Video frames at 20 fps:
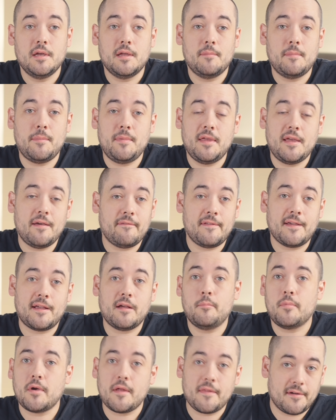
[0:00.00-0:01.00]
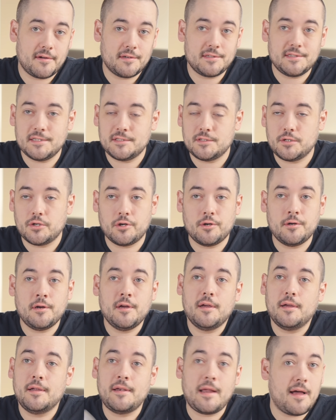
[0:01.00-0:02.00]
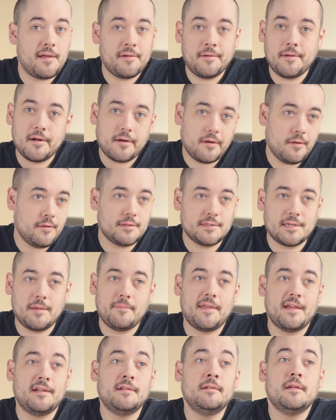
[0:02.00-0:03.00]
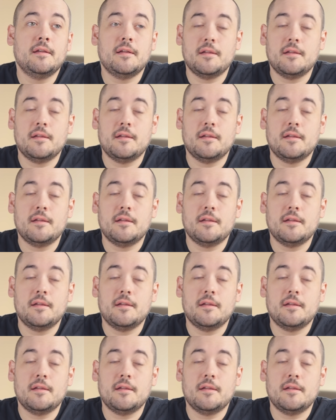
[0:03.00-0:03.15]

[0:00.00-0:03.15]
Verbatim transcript: Maybe you have like a brother, a sister, an aunt, an uncle, something,